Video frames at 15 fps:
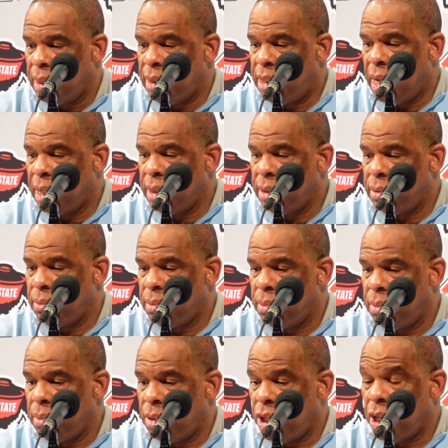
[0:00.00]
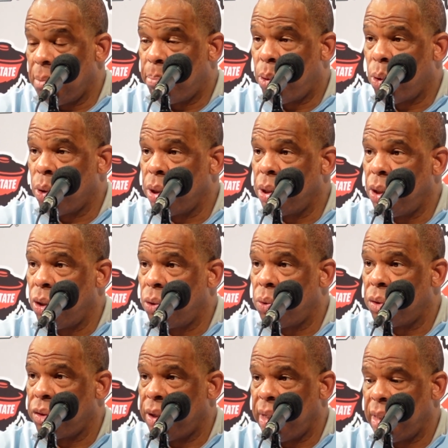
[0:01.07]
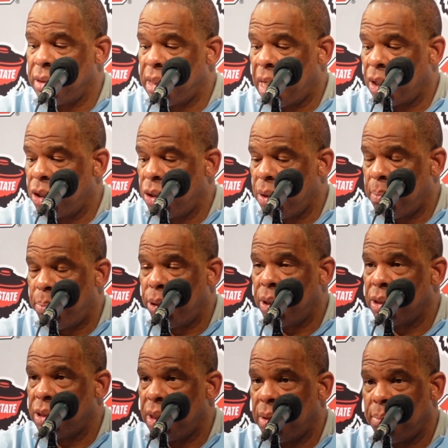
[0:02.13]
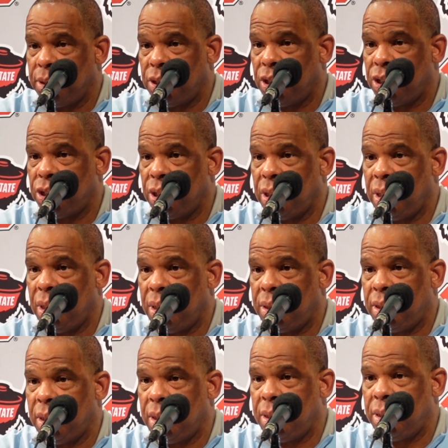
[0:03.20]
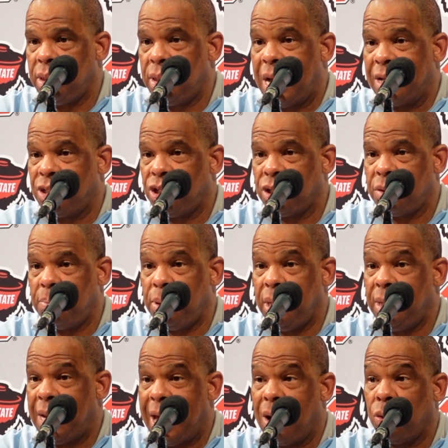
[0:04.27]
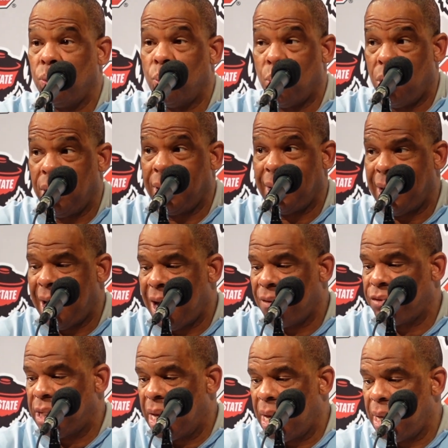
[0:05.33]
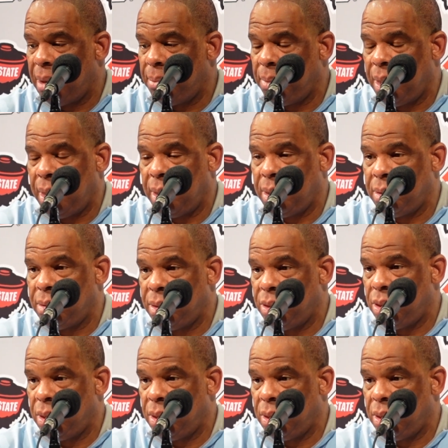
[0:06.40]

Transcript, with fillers: done the important little things that could have put us in a position to not just be down one at halftime and